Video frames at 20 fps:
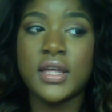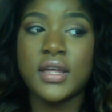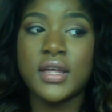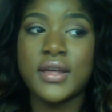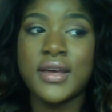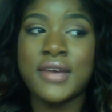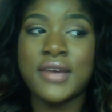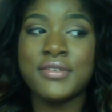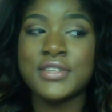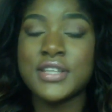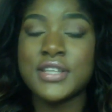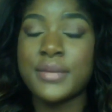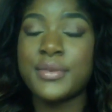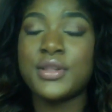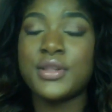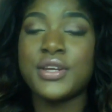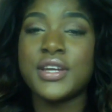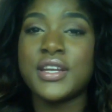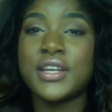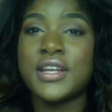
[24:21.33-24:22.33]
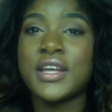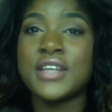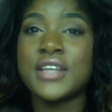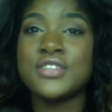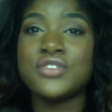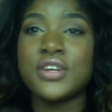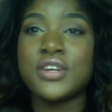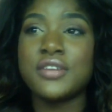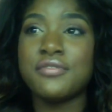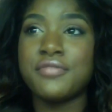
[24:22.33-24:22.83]
Every time I look at it, I
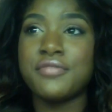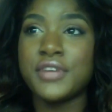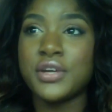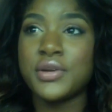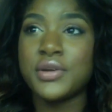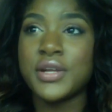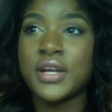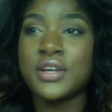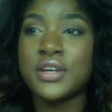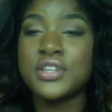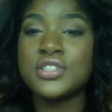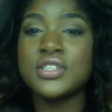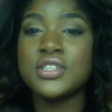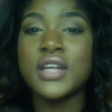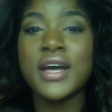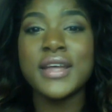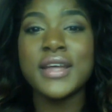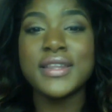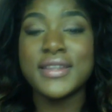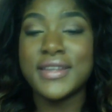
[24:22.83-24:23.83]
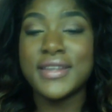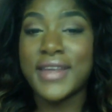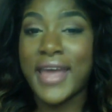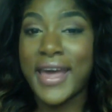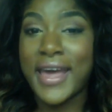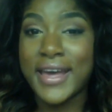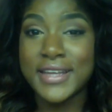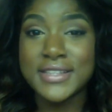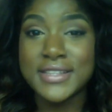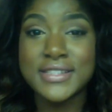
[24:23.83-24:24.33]
try to figure it out. It's not
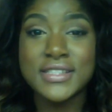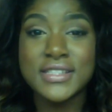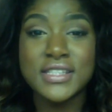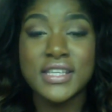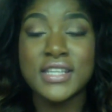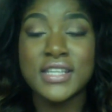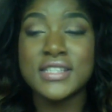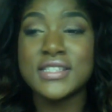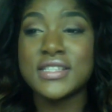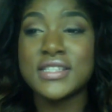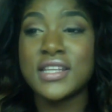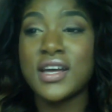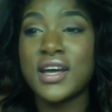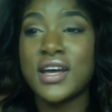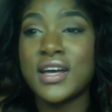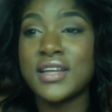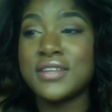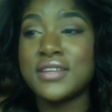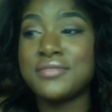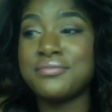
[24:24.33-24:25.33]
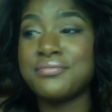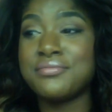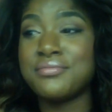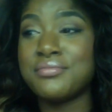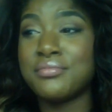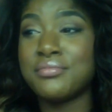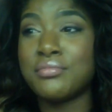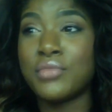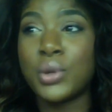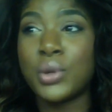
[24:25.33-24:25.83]
gnats, it's not
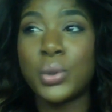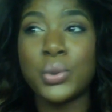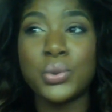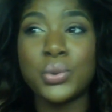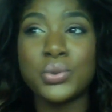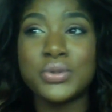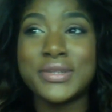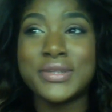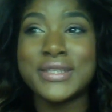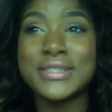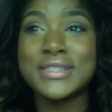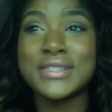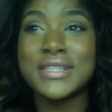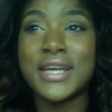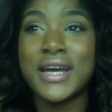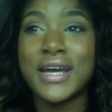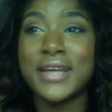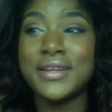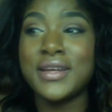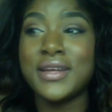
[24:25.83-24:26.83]
mold, it's not,